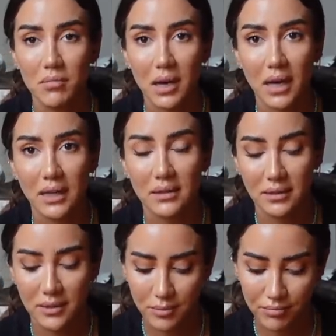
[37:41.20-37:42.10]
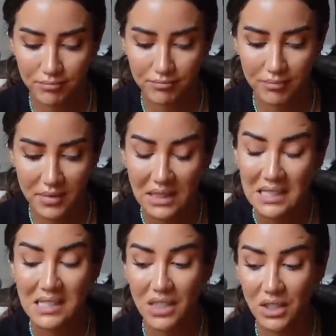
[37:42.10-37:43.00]
But
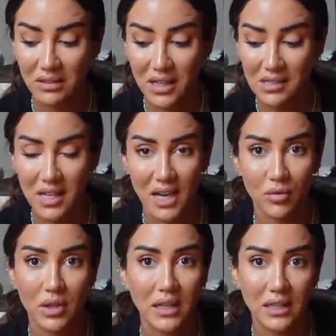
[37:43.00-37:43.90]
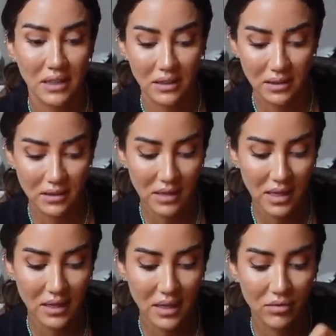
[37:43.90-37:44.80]
these are the things that I really needed,
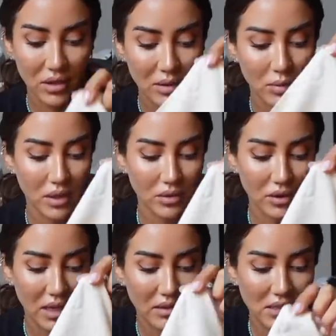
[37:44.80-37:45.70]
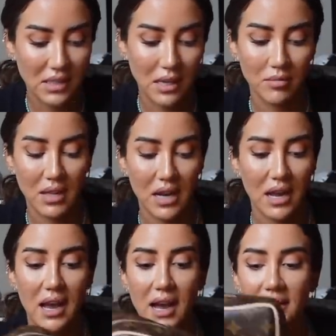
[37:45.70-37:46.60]
and I really wanted to get the same that I
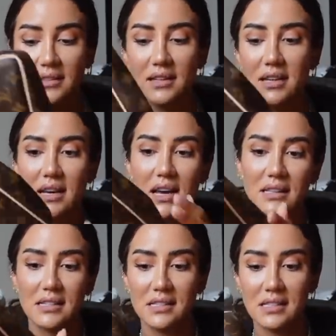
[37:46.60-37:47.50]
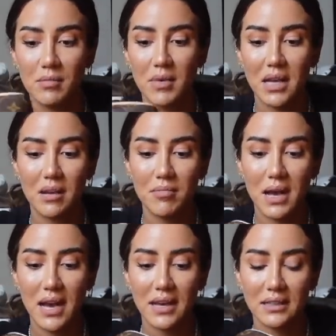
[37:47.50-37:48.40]
had. And this is the makeup
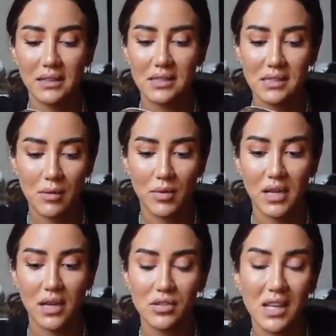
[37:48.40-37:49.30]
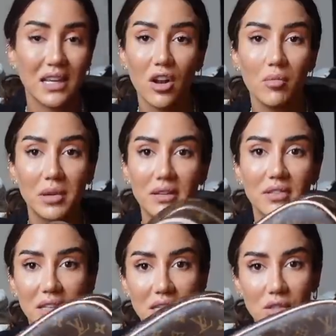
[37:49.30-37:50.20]
bag, the same one I used. I cannot believe
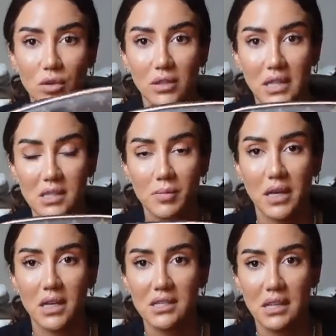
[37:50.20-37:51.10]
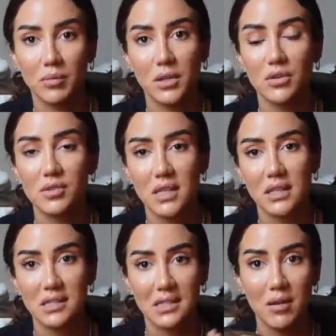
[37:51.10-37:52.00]
that they stole this, because I've been using
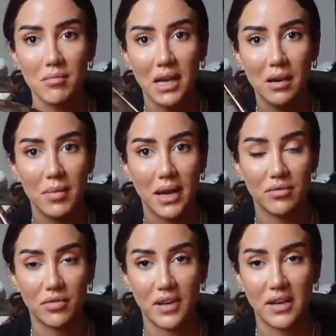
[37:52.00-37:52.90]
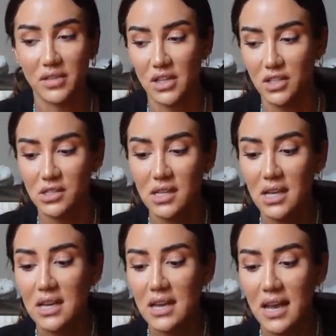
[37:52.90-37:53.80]
the same makeup bag for 5 years.
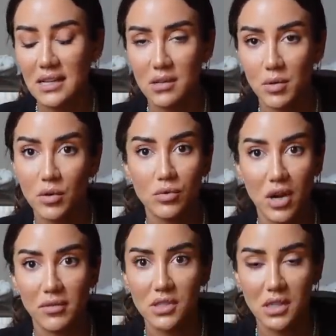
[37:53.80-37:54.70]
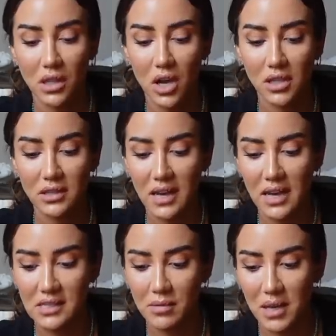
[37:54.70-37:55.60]
And someone who travels a lot and
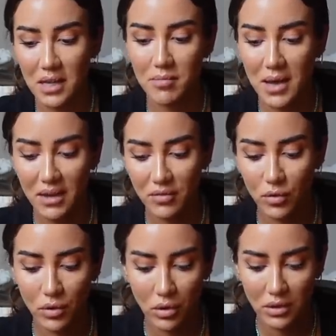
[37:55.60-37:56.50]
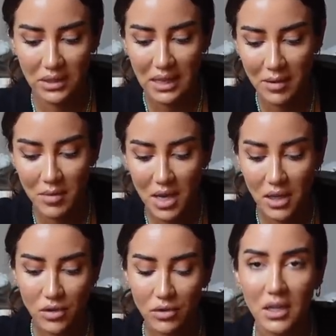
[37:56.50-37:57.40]
has a makeup bag full all the time,
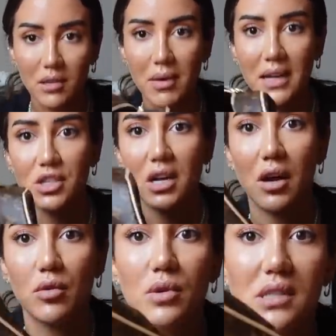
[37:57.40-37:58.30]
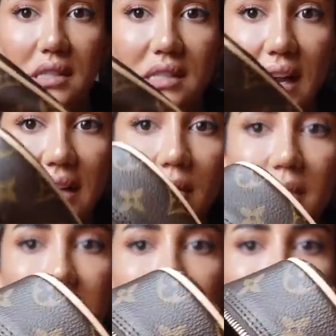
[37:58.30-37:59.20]
you can imagine how it was inside. I
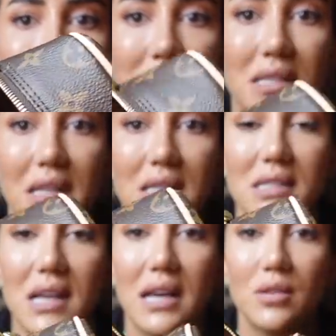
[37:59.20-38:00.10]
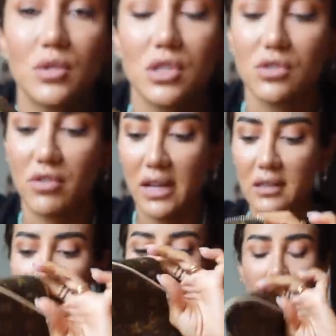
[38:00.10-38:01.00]
mean, it's plastic inside, which is great,
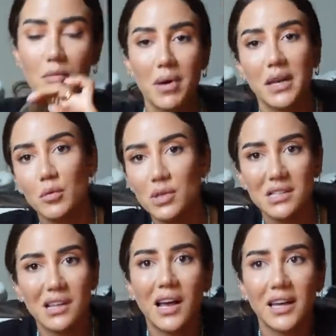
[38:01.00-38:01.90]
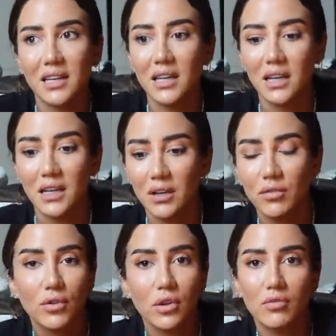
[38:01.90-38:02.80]
but it was like
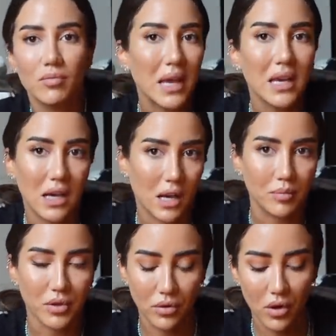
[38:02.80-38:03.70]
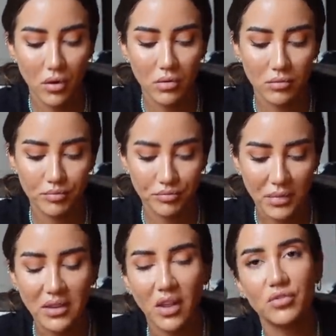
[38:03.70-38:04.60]
full of makeup, you know?
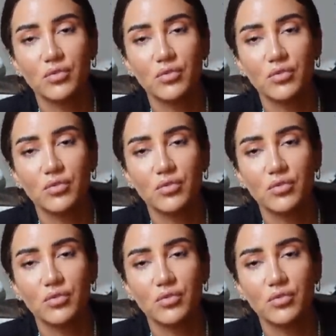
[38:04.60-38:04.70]
Not